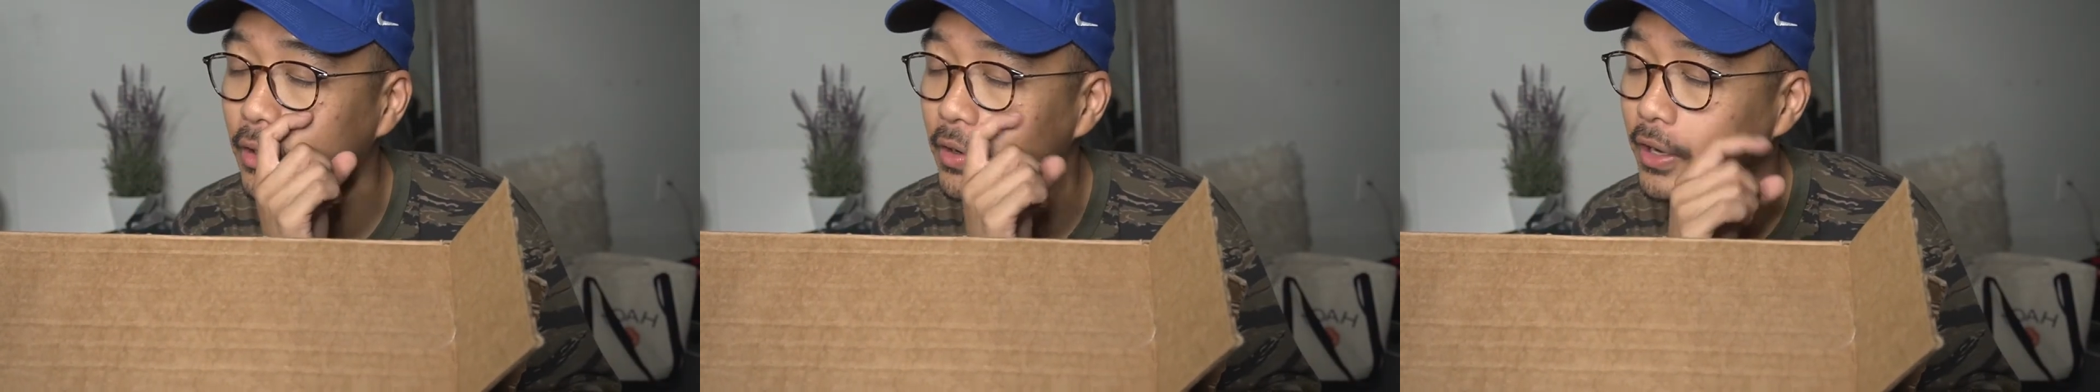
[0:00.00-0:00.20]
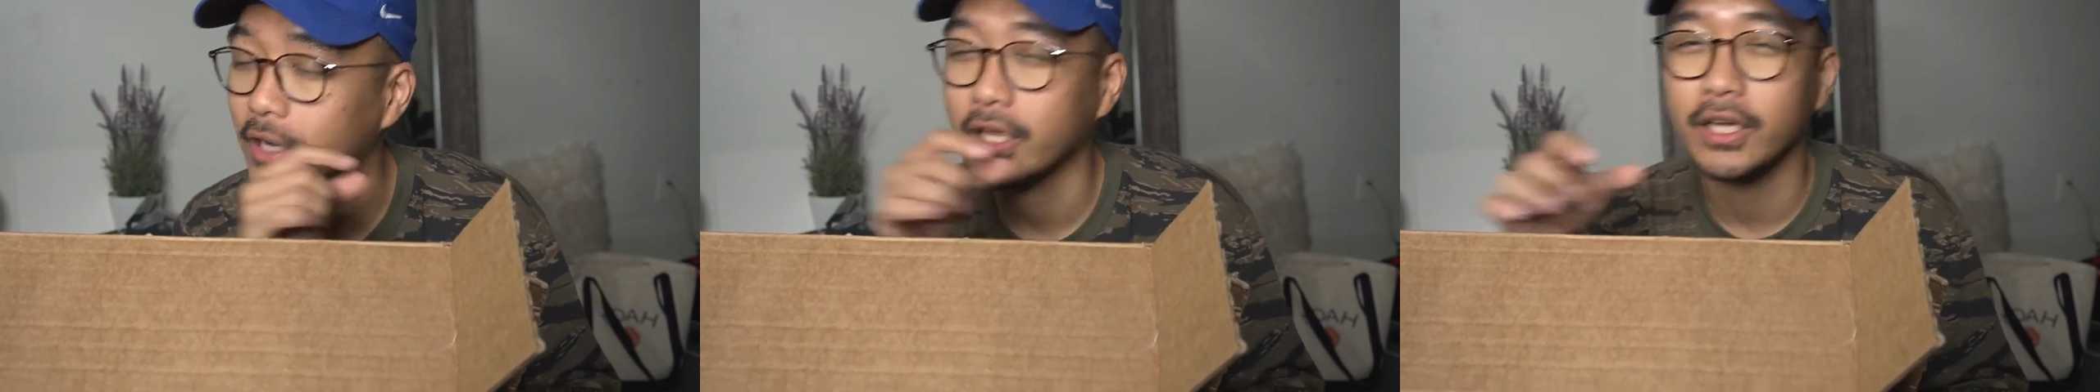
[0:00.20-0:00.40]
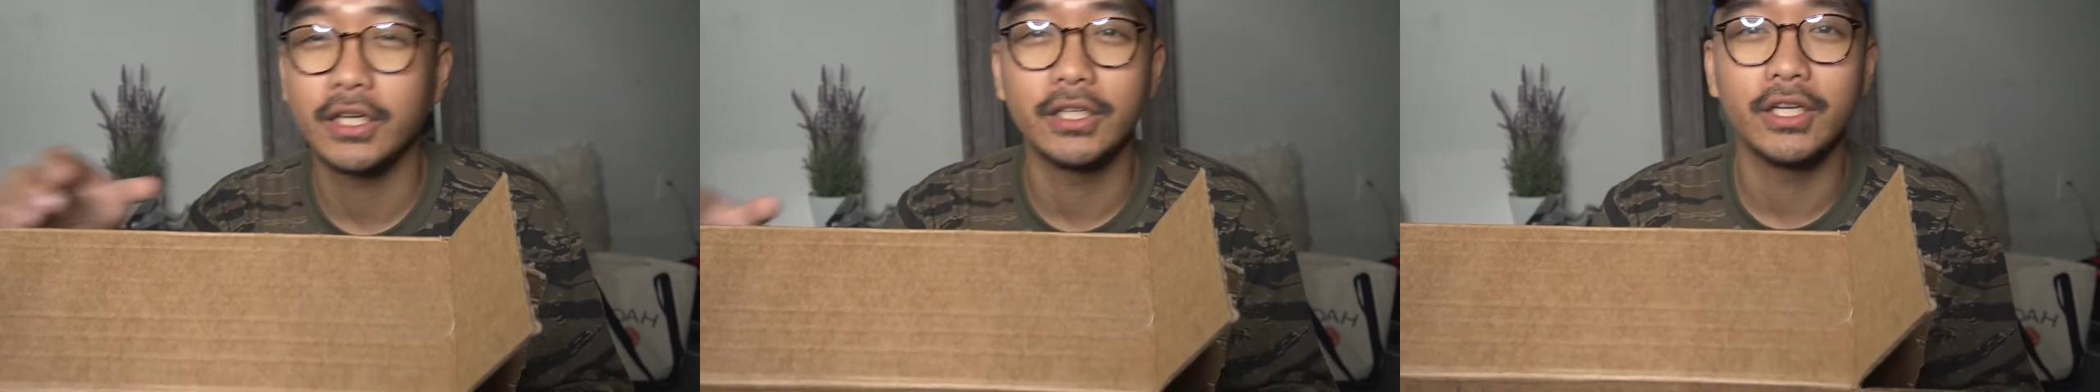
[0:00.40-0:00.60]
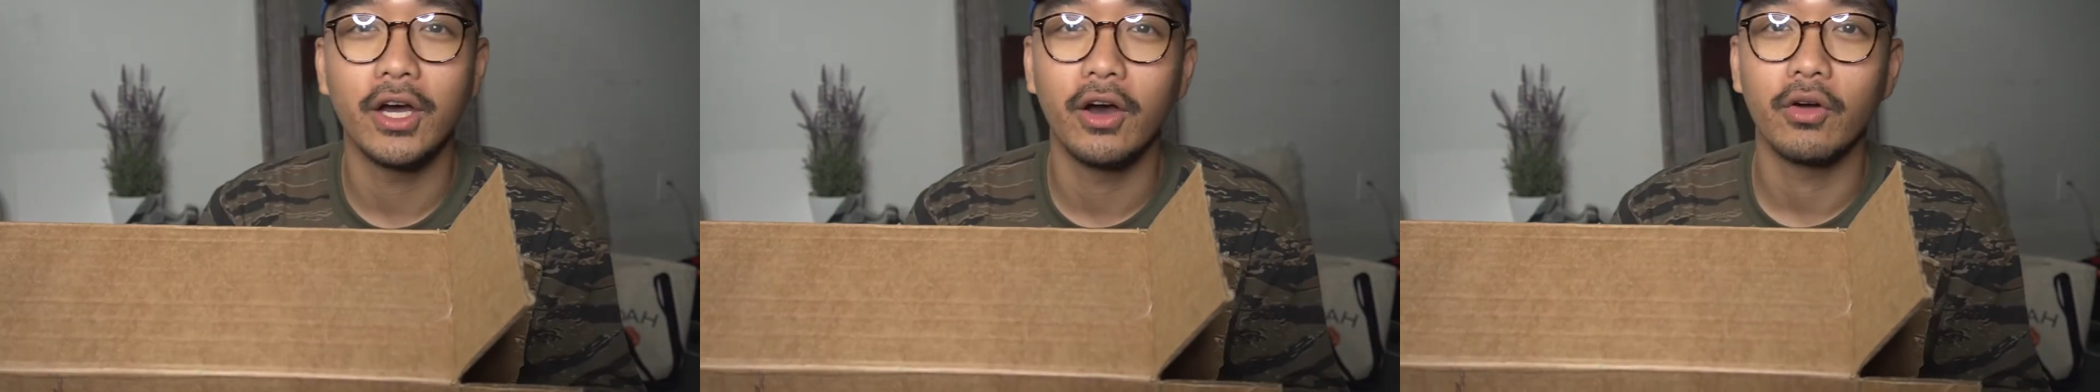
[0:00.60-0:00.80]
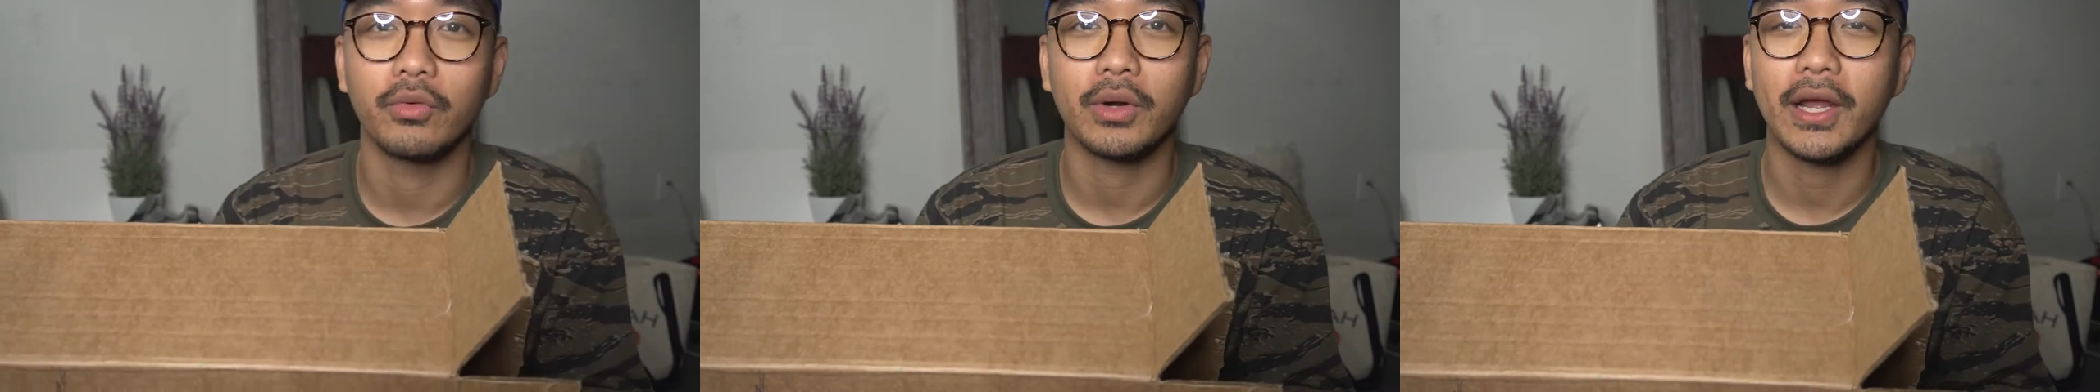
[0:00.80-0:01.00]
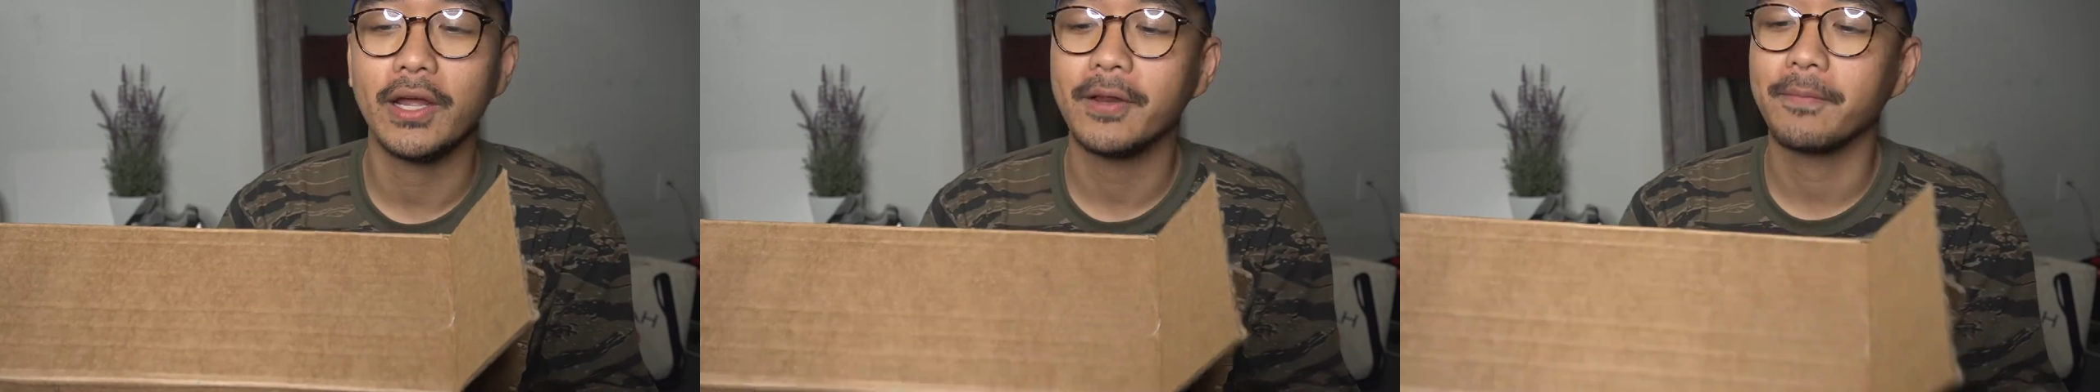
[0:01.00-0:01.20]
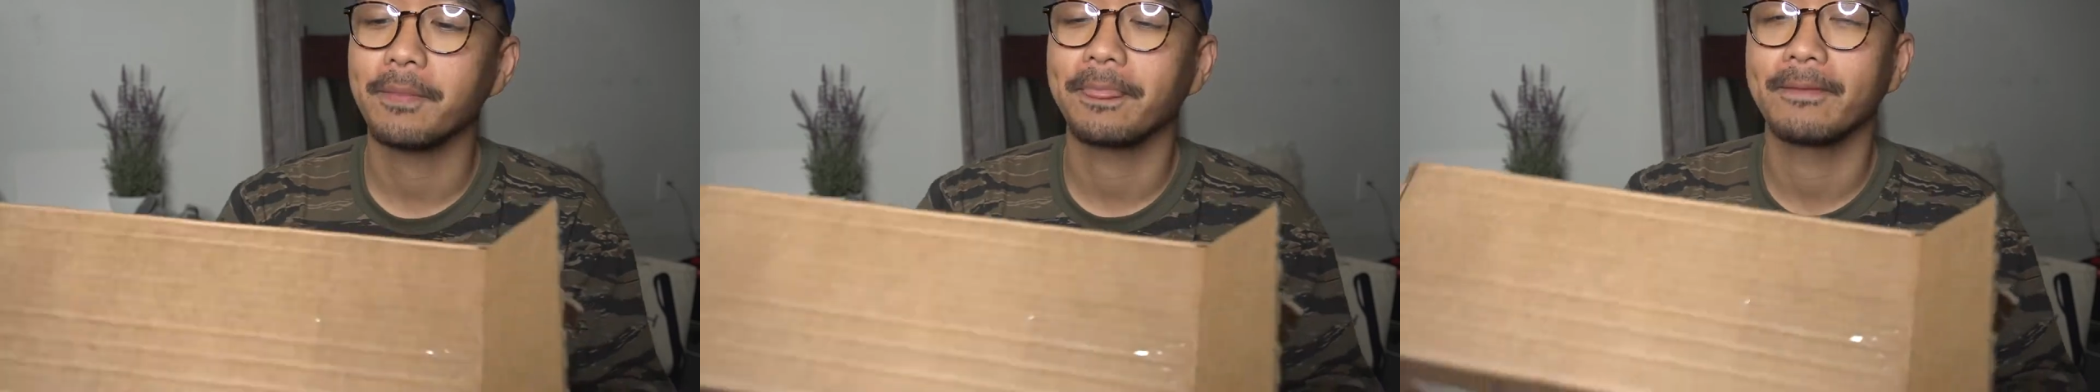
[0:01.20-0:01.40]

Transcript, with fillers: already gonna know, right?